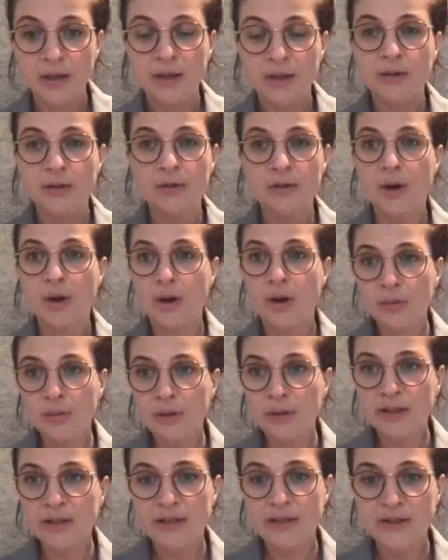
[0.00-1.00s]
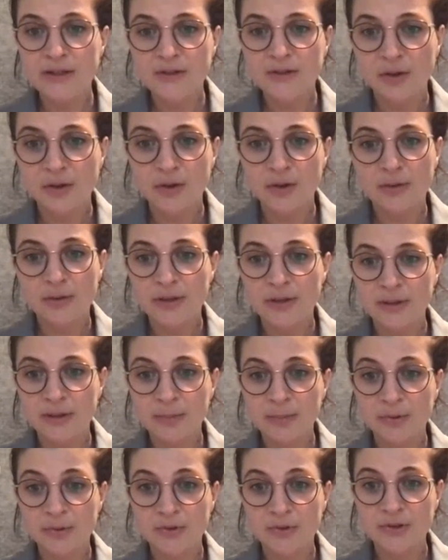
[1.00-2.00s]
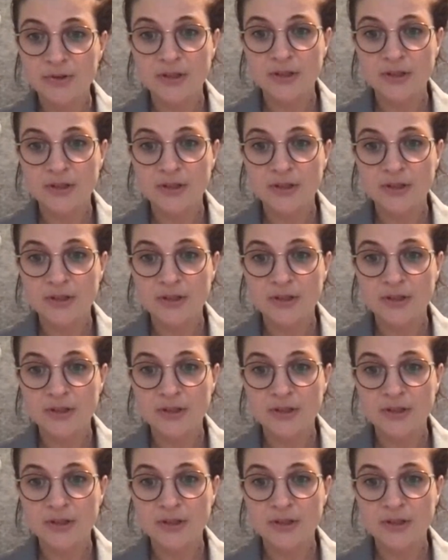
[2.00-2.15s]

you only need to know that the person